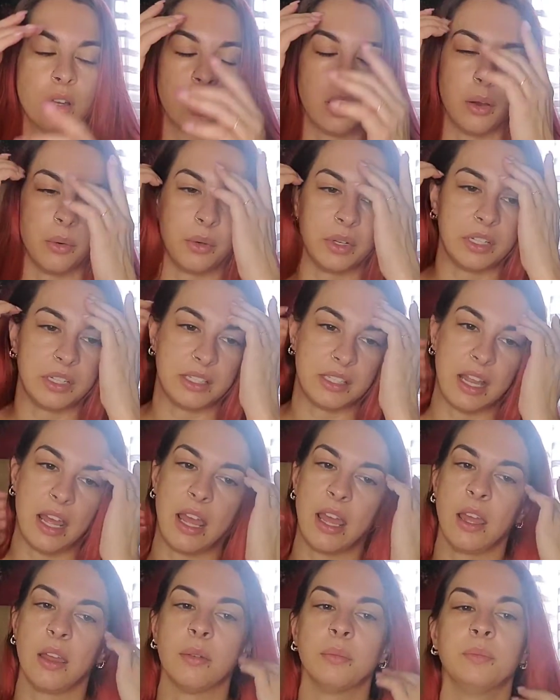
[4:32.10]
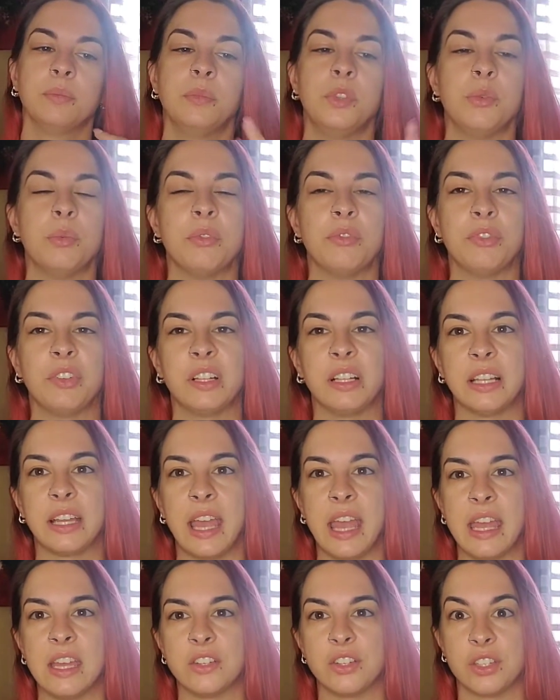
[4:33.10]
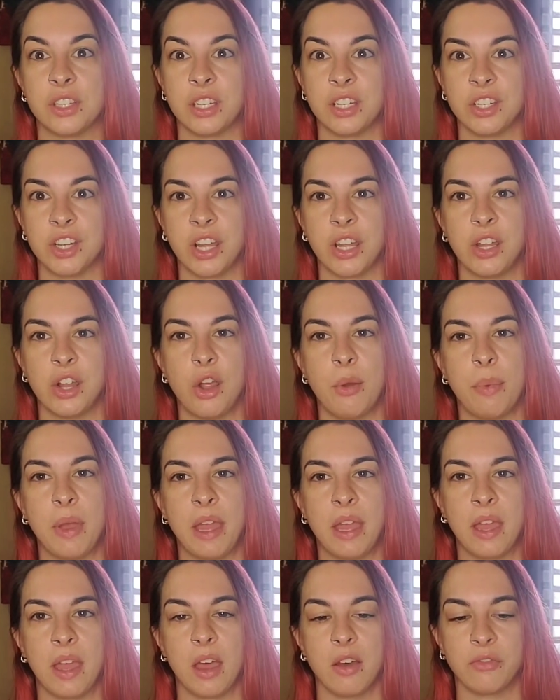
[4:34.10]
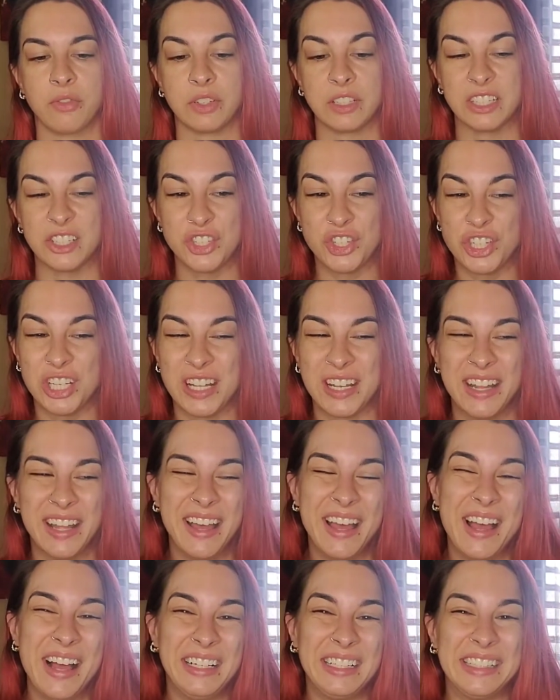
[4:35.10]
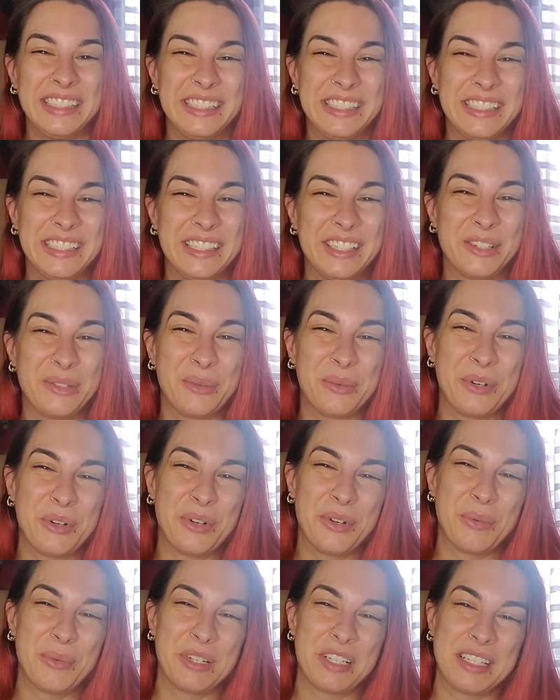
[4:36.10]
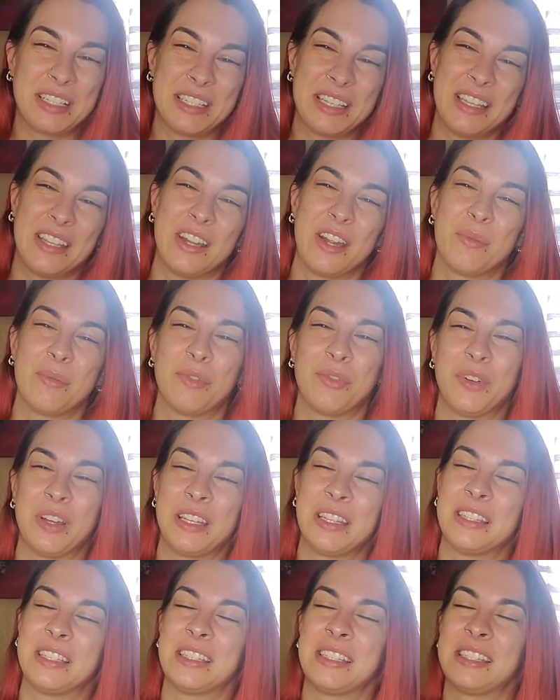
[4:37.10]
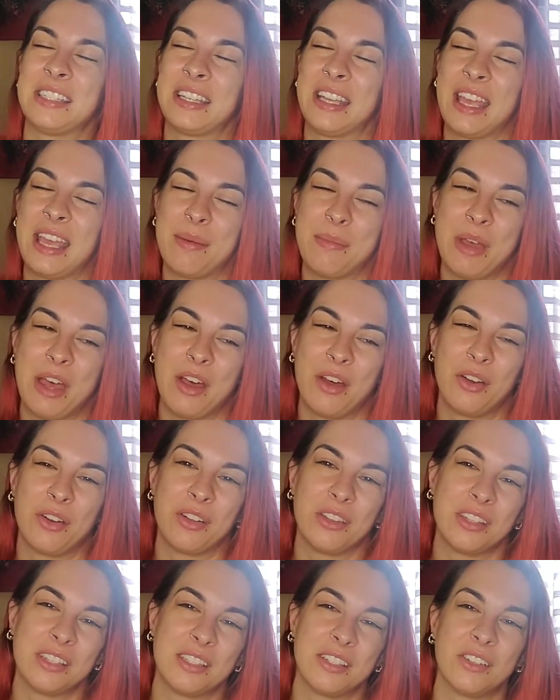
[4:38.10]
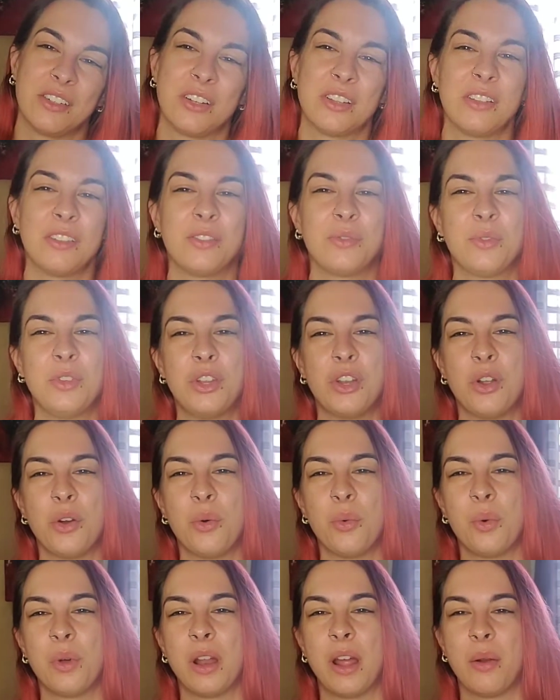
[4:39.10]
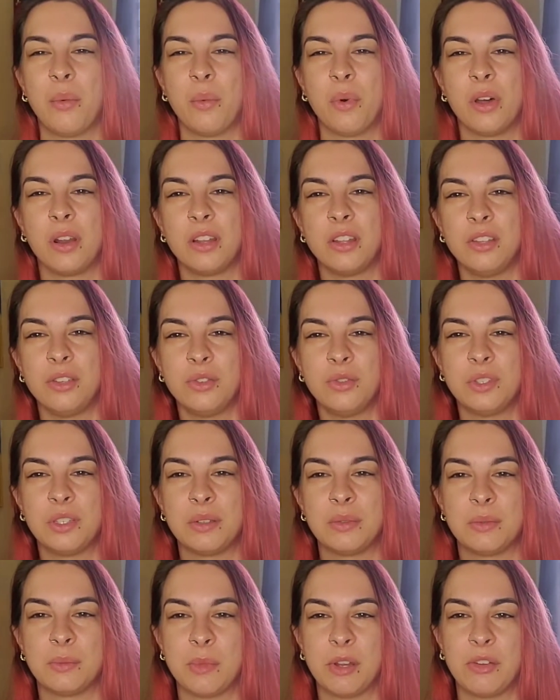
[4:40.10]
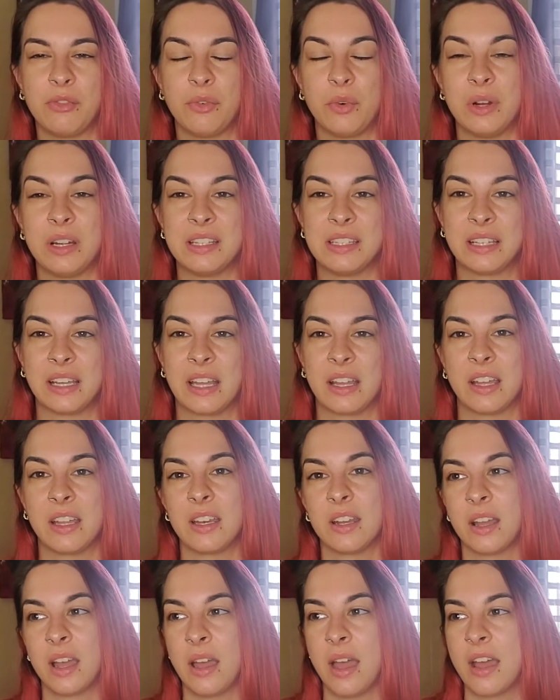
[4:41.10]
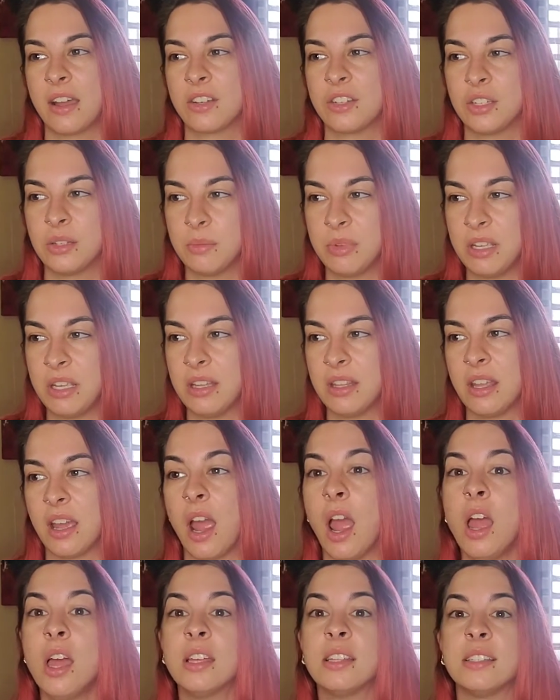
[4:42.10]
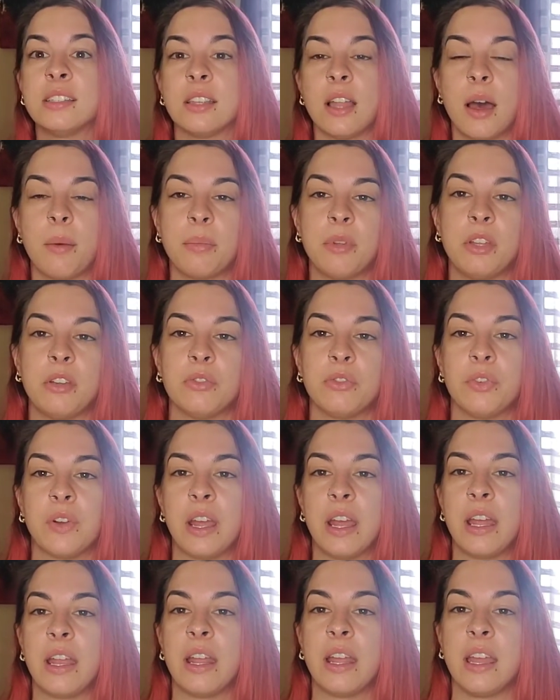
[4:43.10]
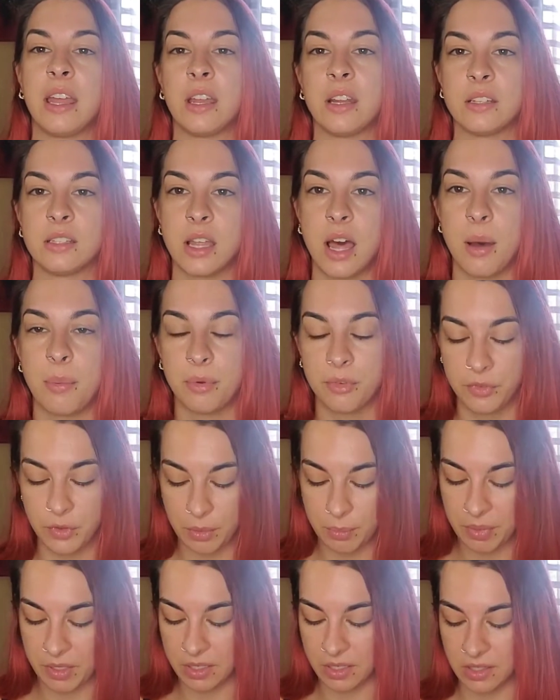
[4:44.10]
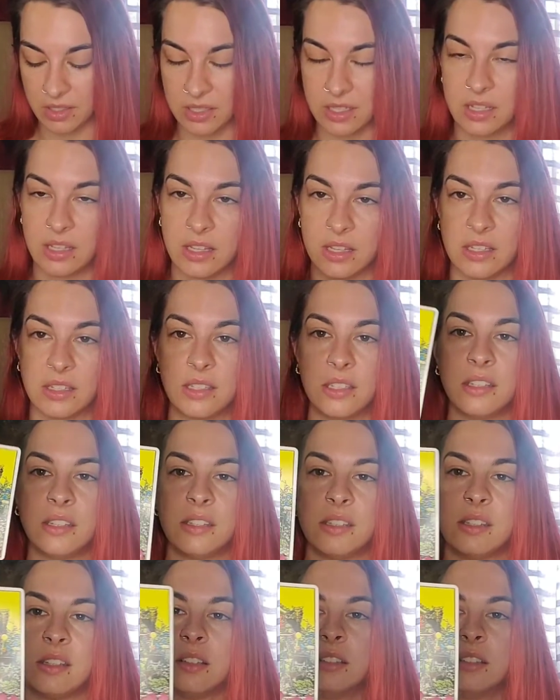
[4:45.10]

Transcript: I want to say you've been feeling like anxious, like checking your bank account, feeling like, shit, I don't want to know how much is in there. I'm afraid that this thing came out, or this, or, you know, what I want to use this money for isn't going to actually be in there. Stop being afraid. Get on top of your bills. This is